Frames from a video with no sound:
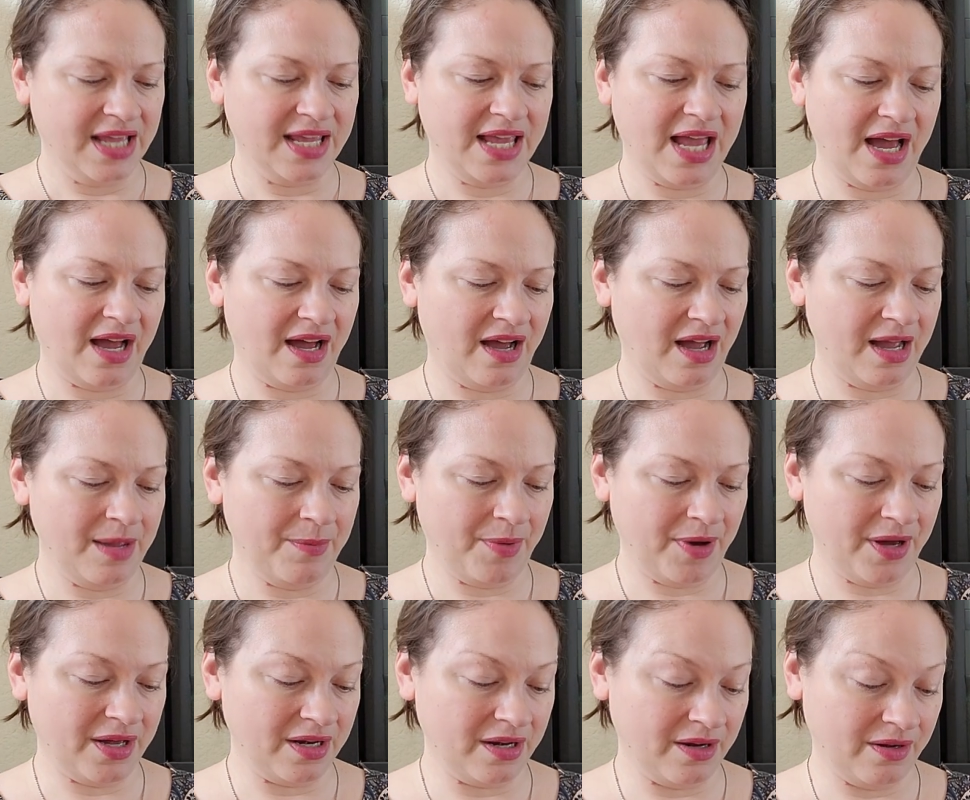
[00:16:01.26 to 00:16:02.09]
Yeah, I
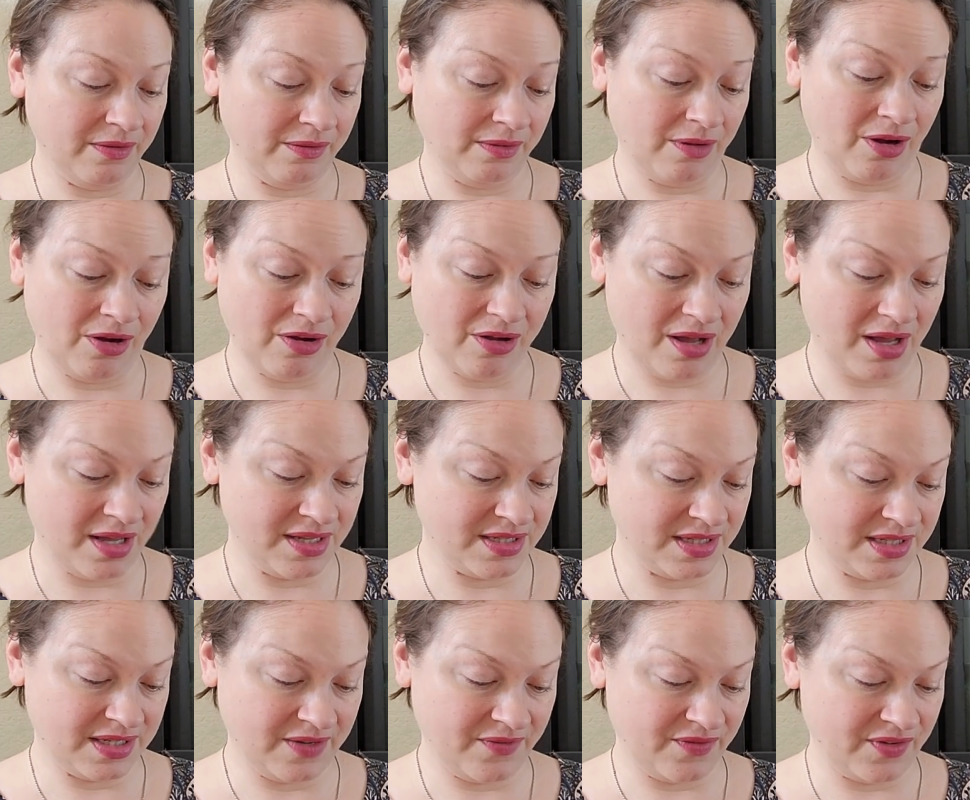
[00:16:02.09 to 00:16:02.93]
bought all
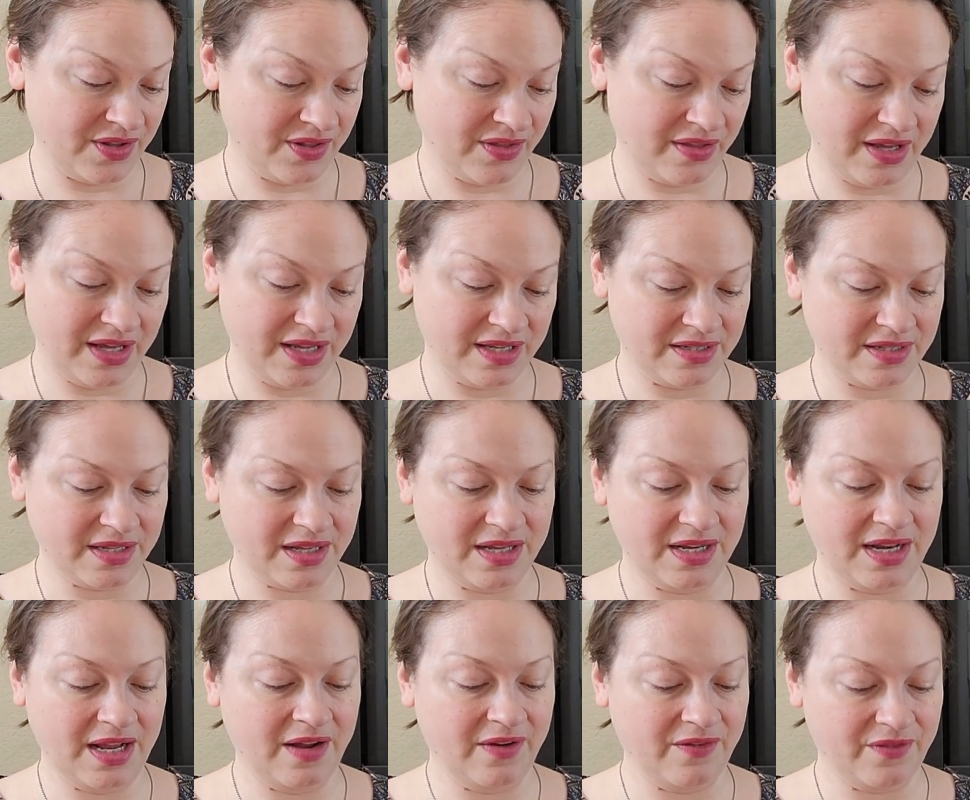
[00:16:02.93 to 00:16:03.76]
kinds of different things,
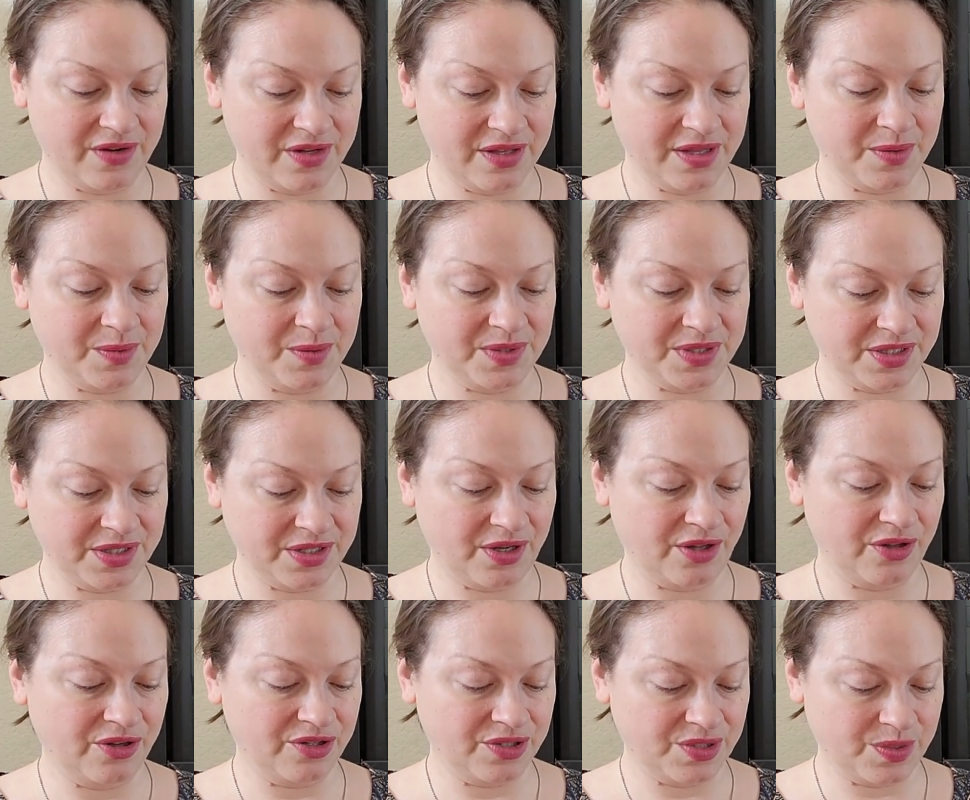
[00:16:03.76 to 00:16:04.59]
and everything was
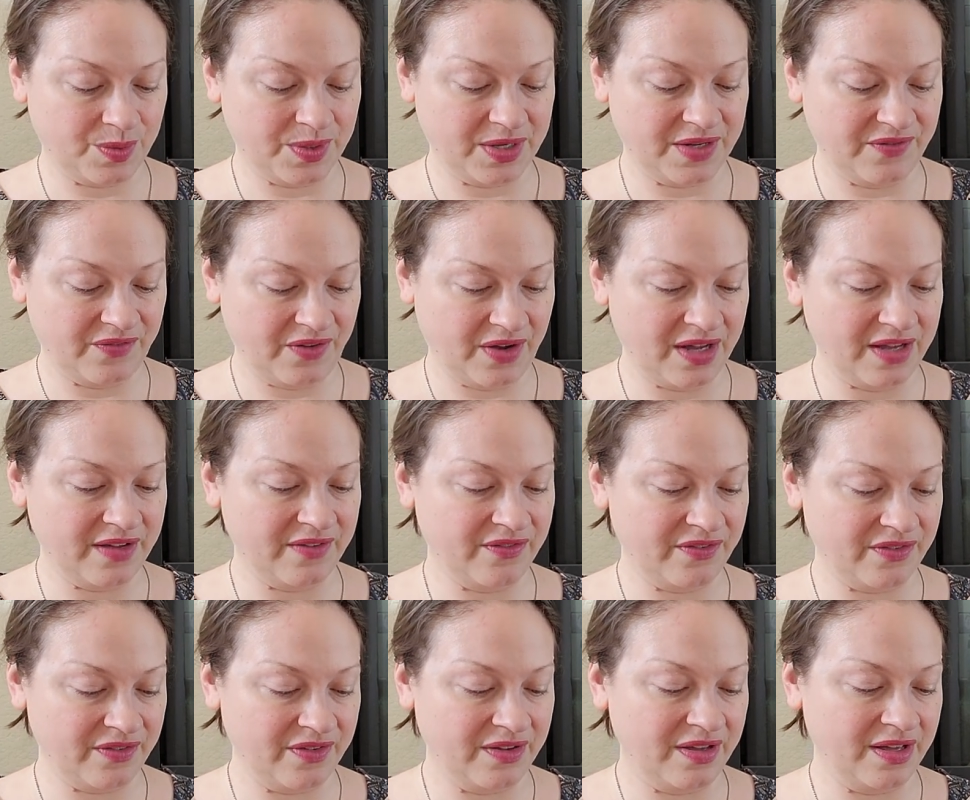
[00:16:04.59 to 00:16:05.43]
$1.25
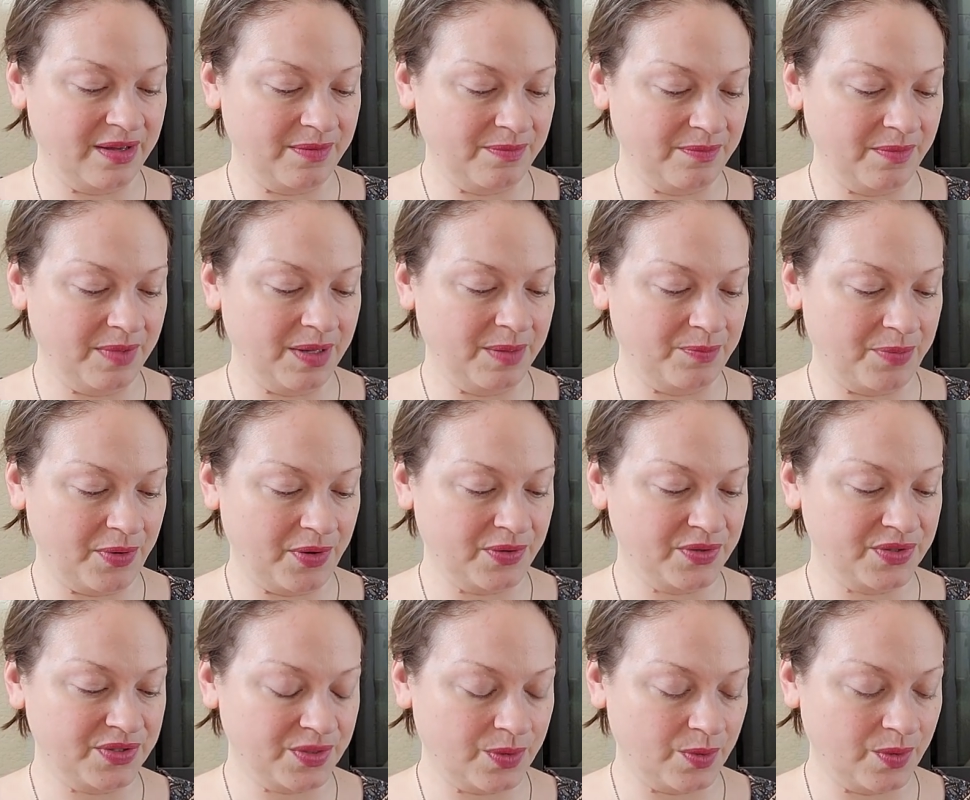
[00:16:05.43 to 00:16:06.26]
at
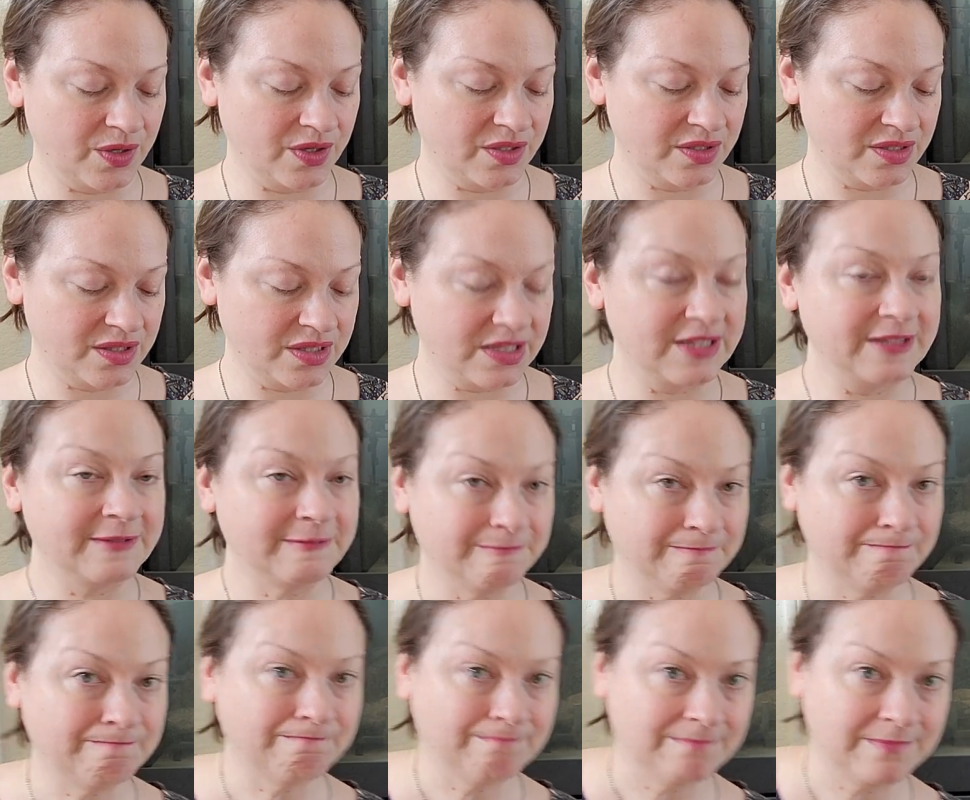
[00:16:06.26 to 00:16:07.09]
both stores.
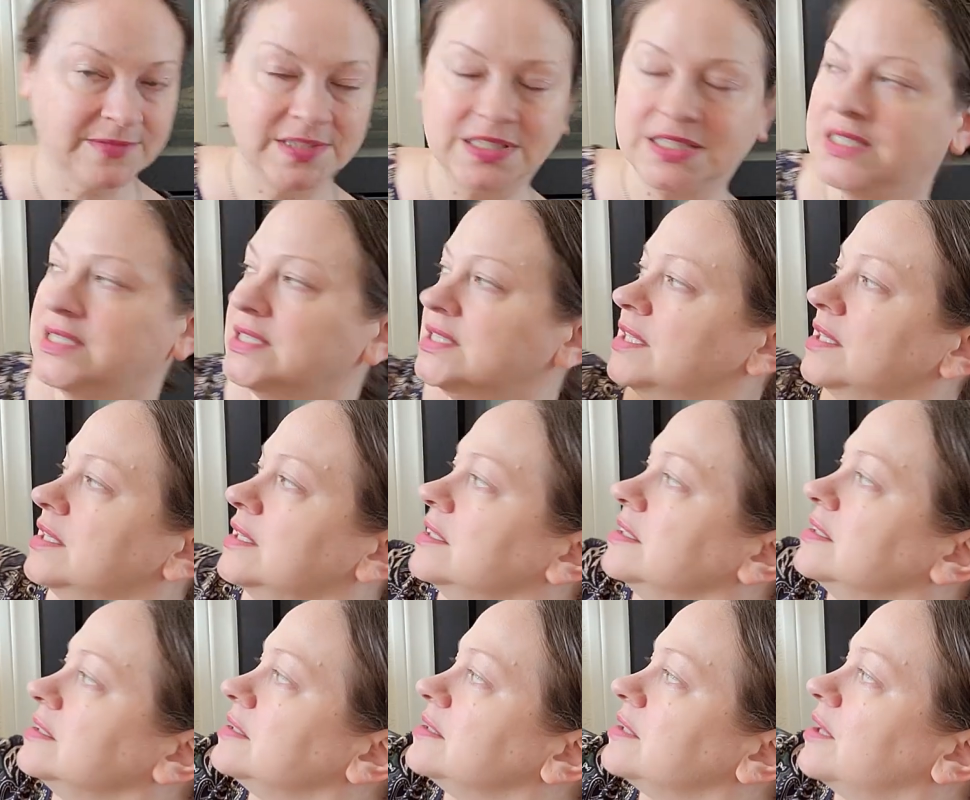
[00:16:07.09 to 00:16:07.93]

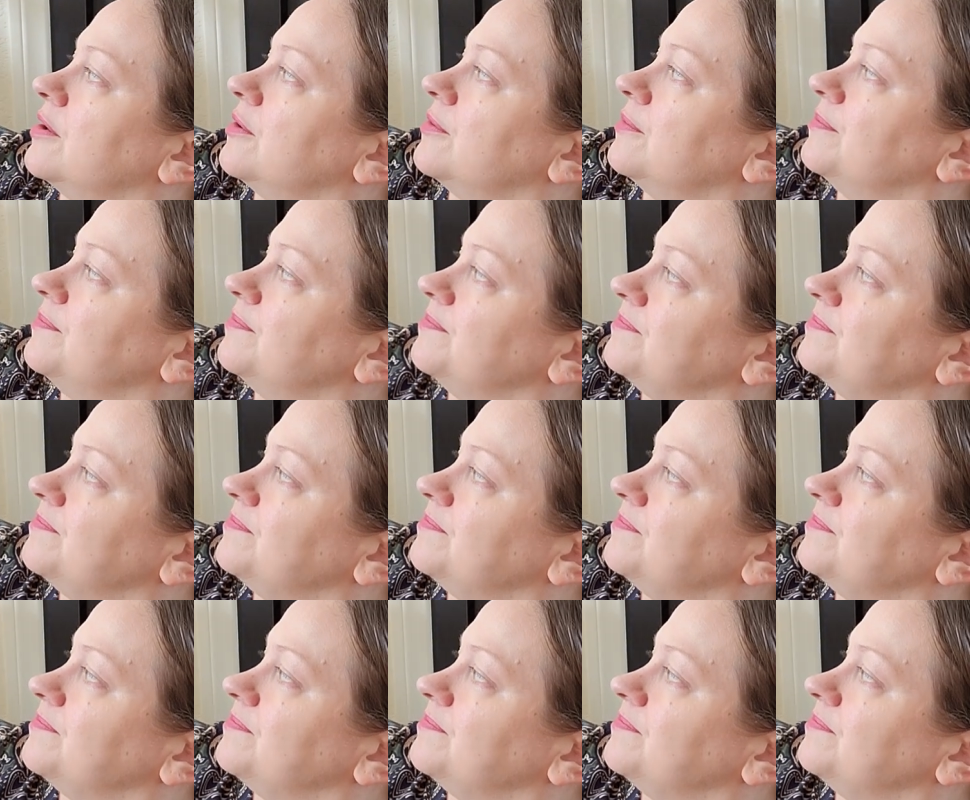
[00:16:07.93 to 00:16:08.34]
So